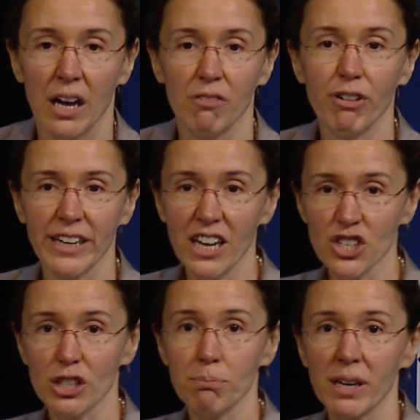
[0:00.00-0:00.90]

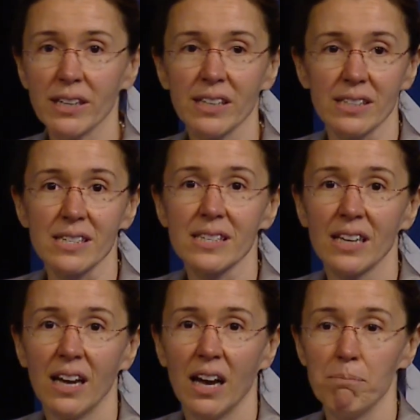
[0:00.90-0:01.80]
financial markets
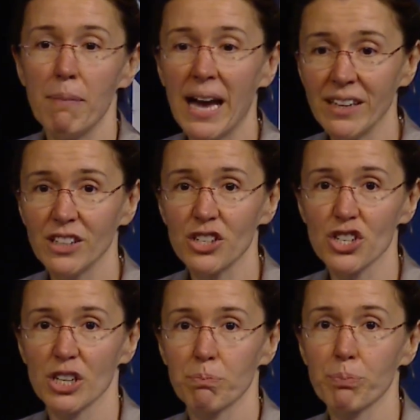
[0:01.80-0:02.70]

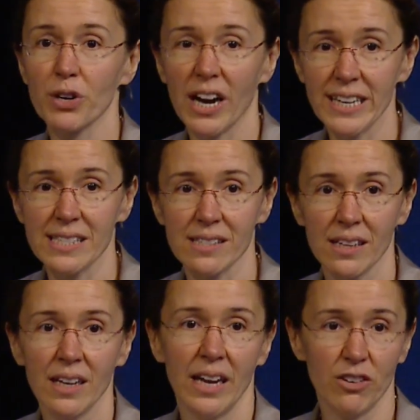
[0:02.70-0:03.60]
manage, price,
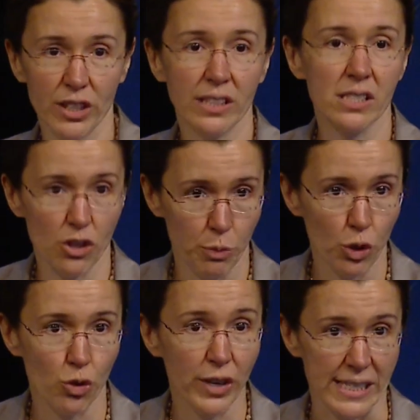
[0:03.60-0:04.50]
and
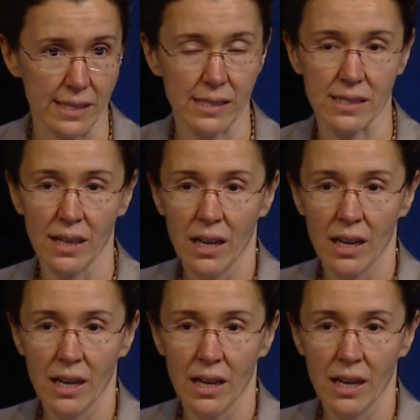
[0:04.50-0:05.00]
redistribute risks.